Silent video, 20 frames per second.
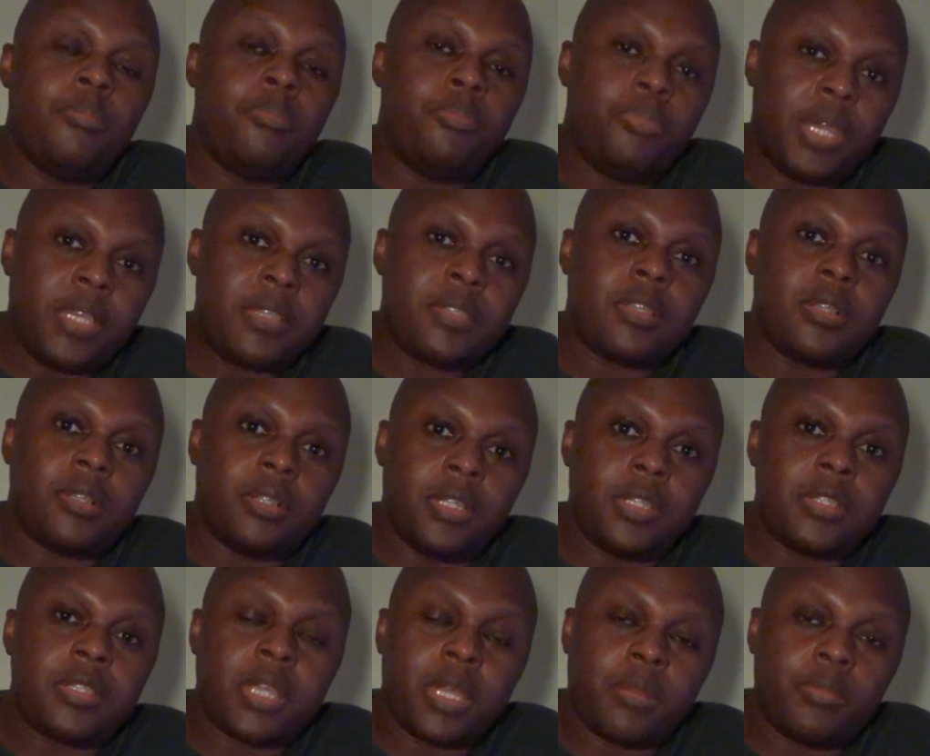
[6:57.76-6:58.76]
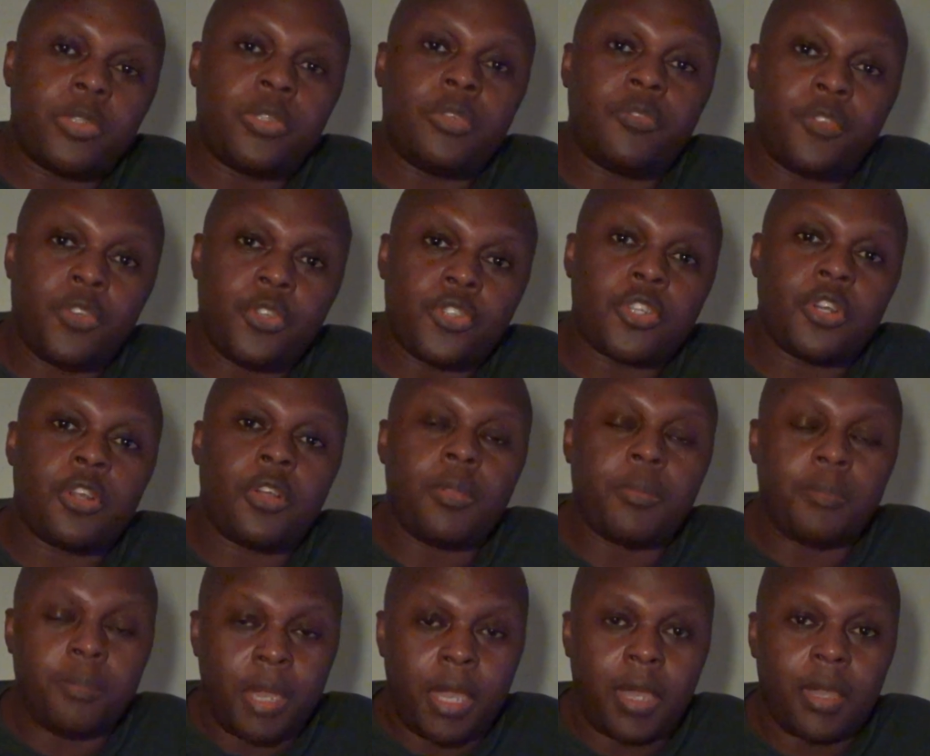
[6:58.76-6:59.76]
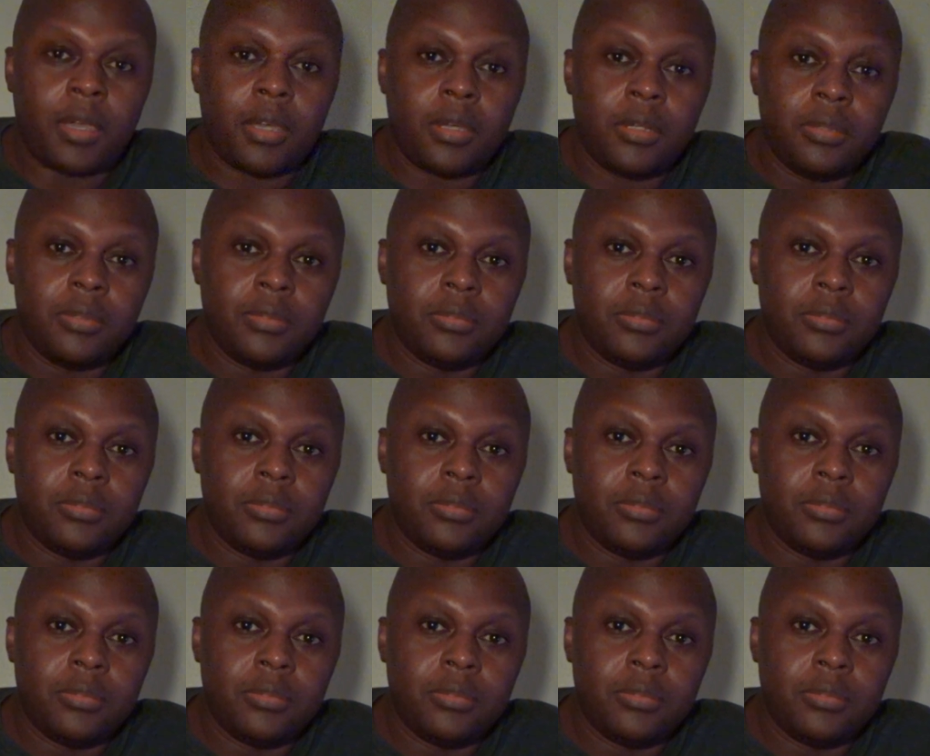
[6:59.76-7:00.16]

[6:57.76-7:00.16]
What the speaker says: basically Stable Diffusion on the Mac